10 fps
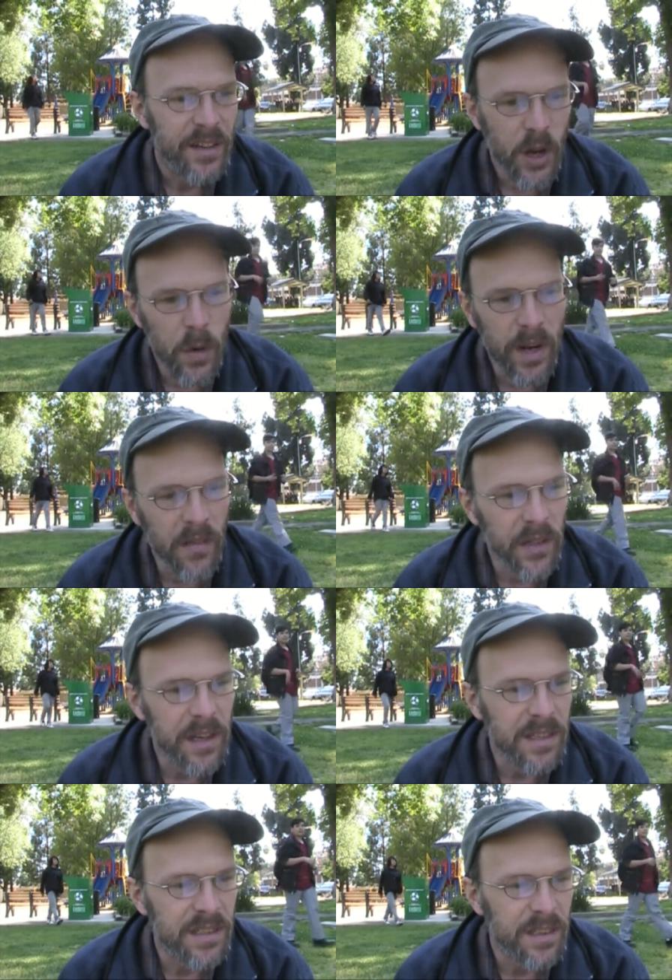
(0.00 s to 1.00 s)

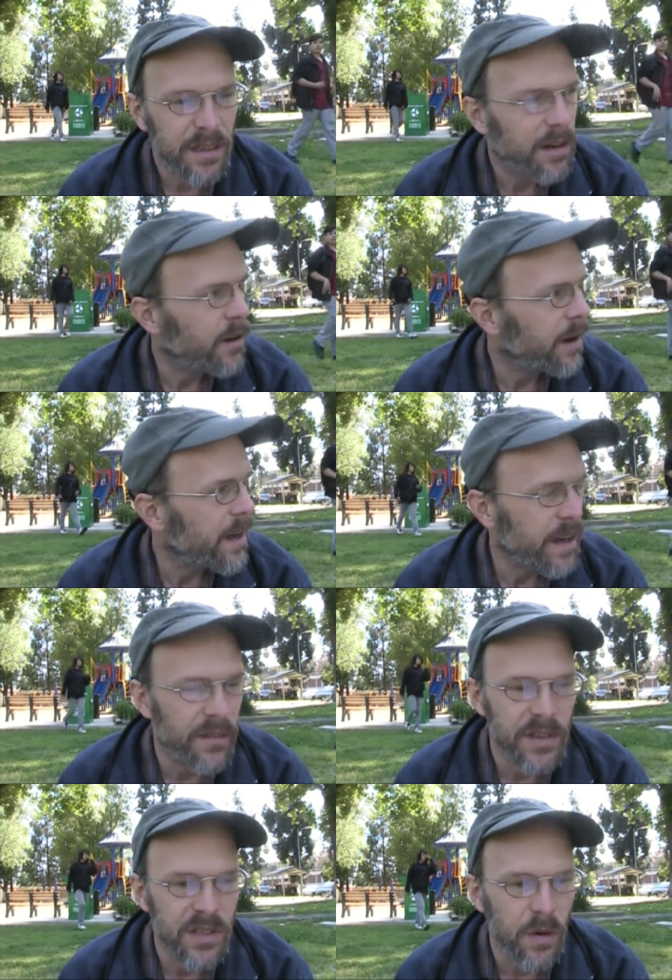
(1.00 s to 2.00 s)
know-nothings, or any
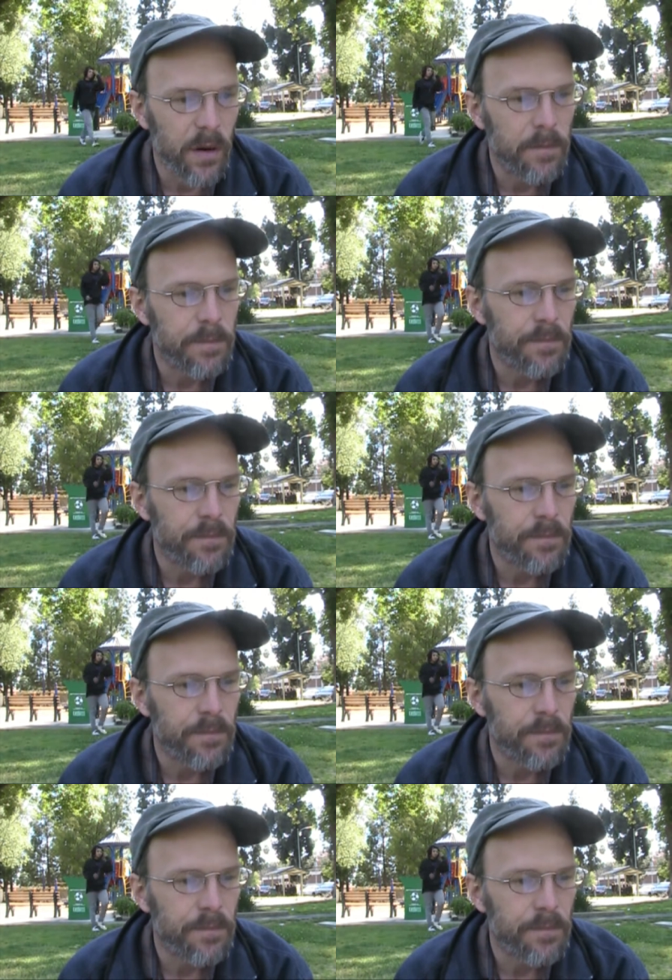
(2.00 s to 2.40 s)
of the sort.